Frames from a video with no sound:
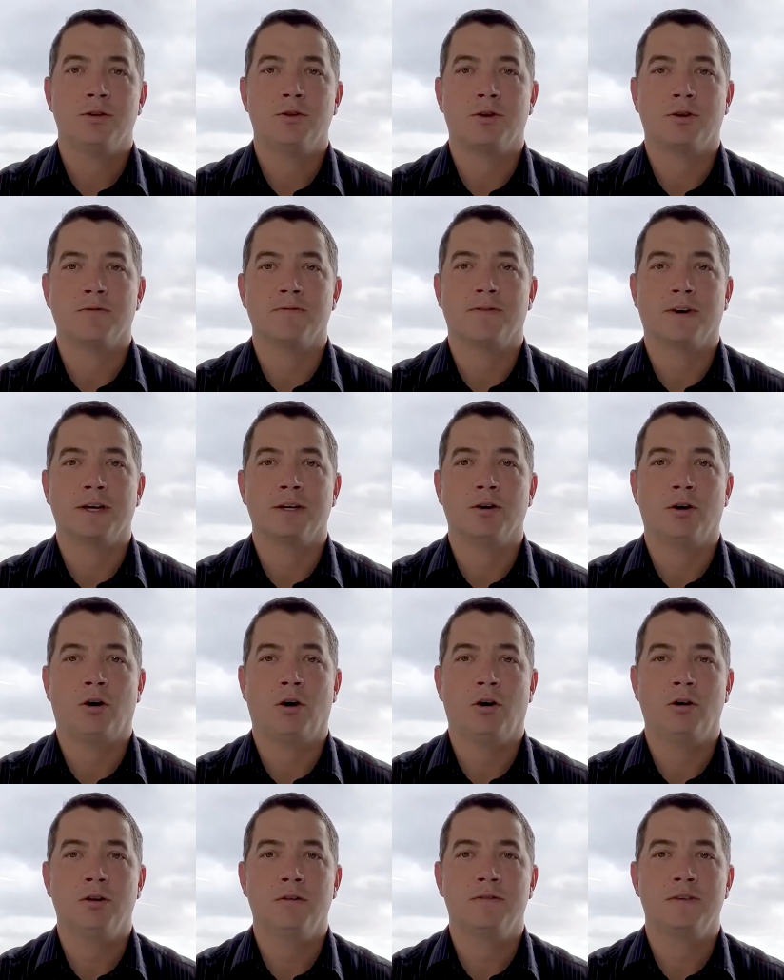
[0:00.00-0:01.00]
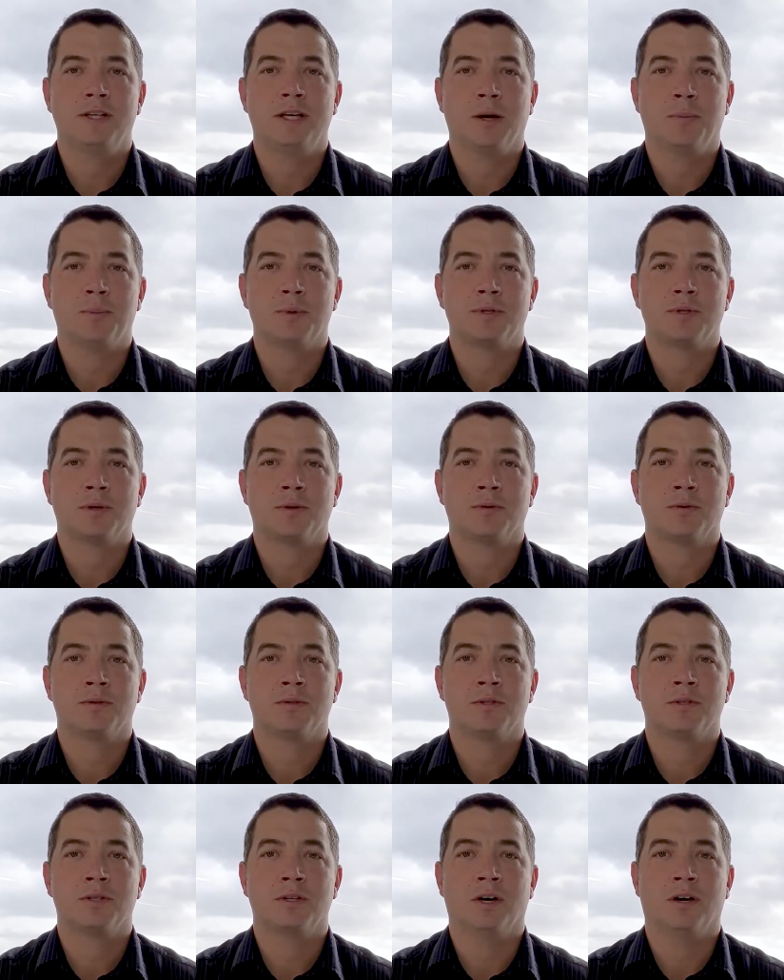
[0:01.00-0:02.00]
You can find all of the
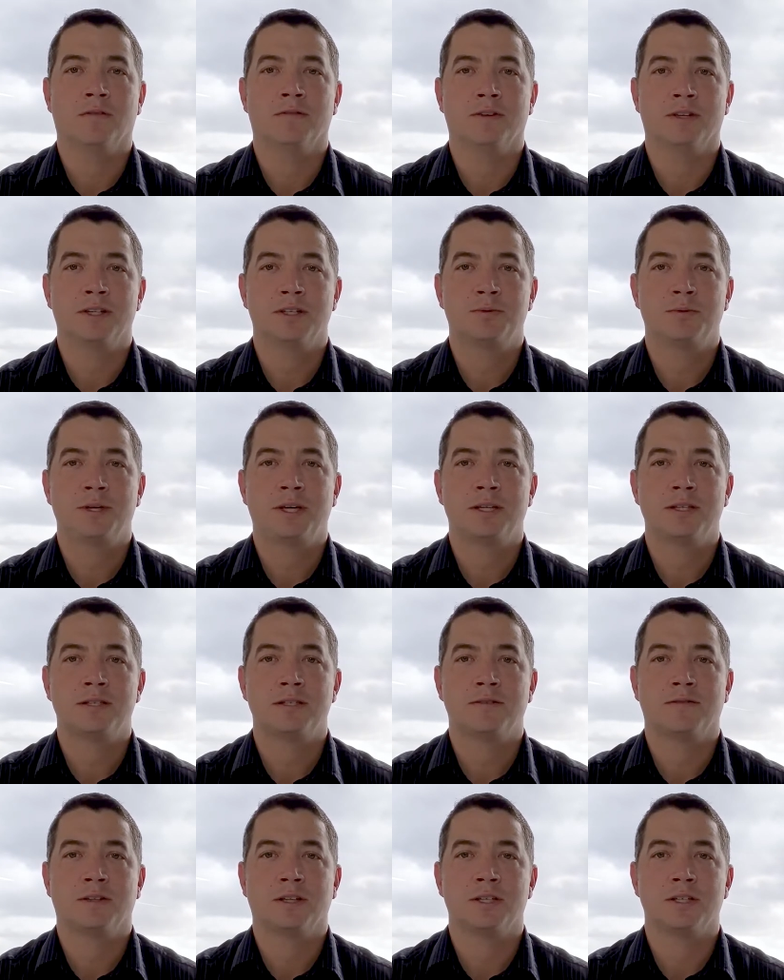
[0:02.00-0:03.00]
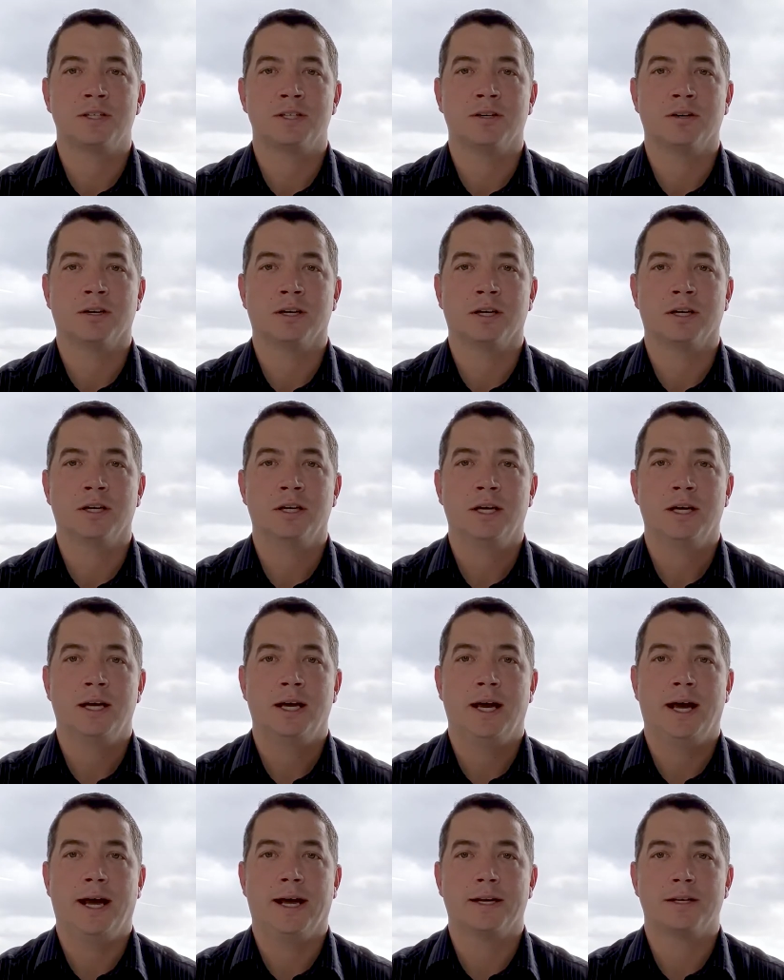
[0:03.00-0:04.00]
episodes of This Week in Civil Engineering
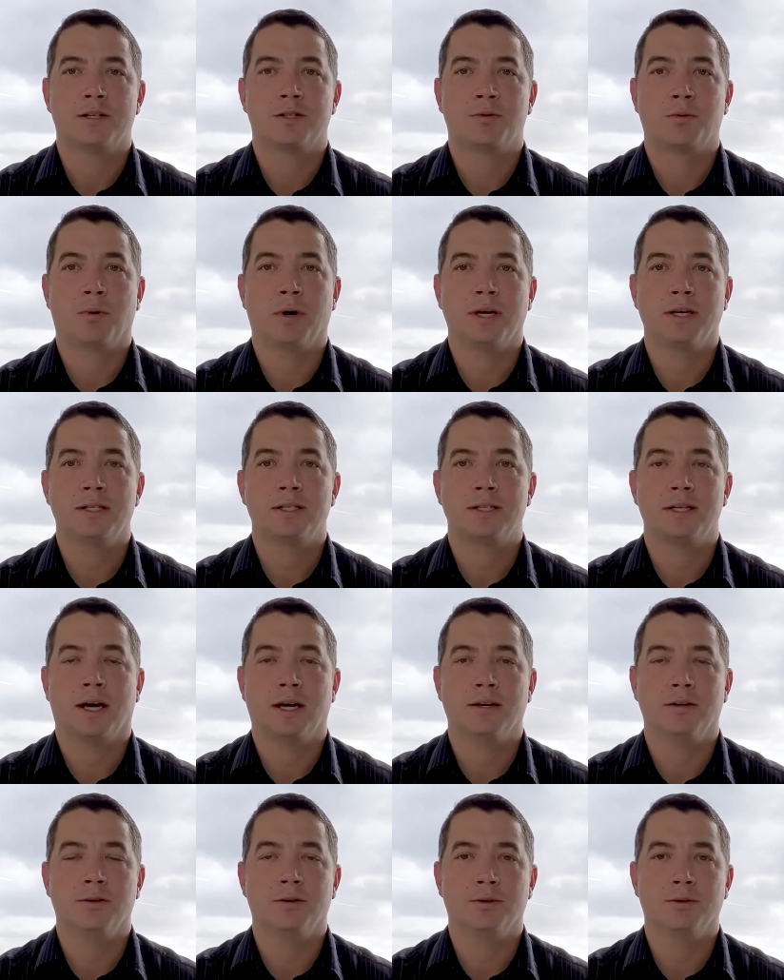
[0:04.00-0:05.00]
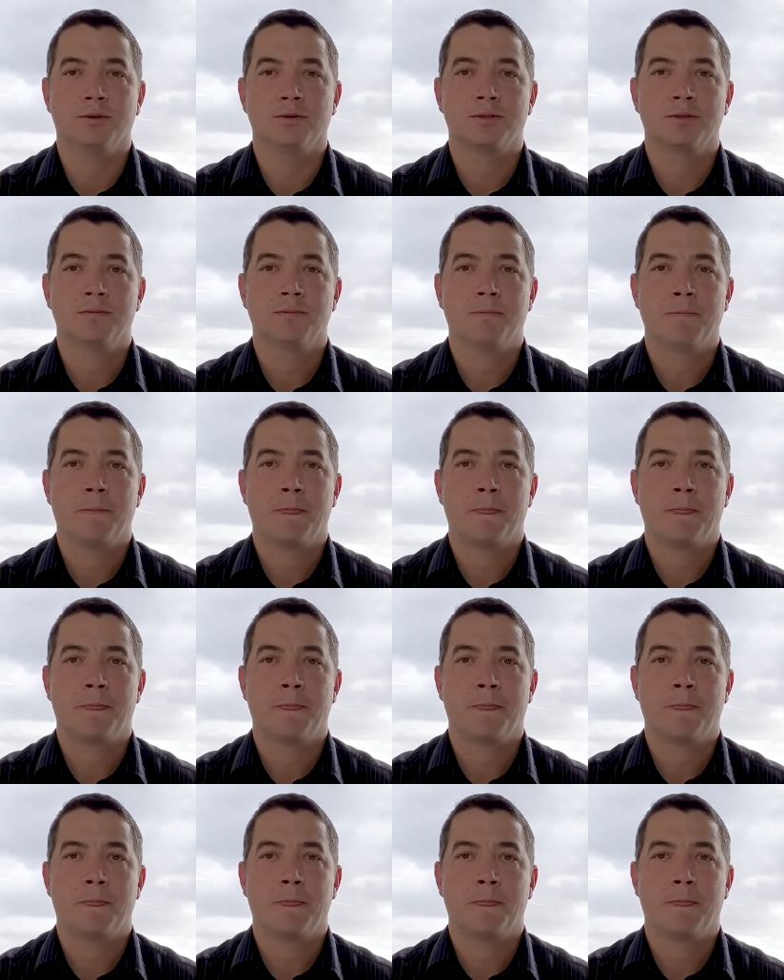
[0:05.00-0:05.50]
at twice dot news.